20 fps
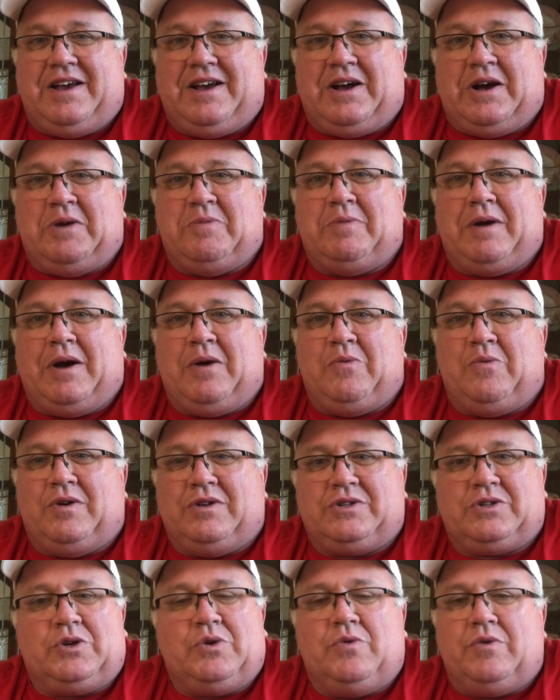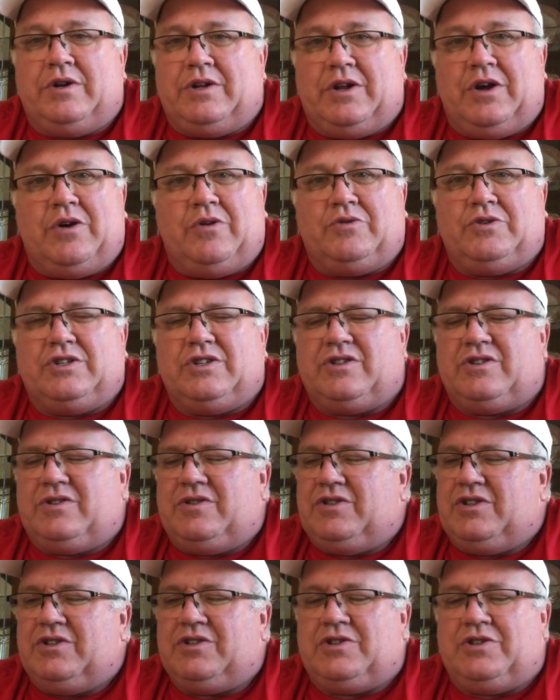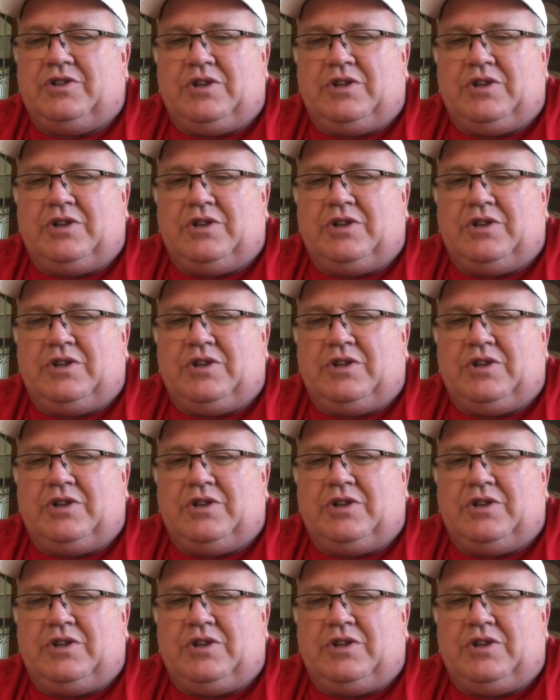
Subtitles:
about what's going on, just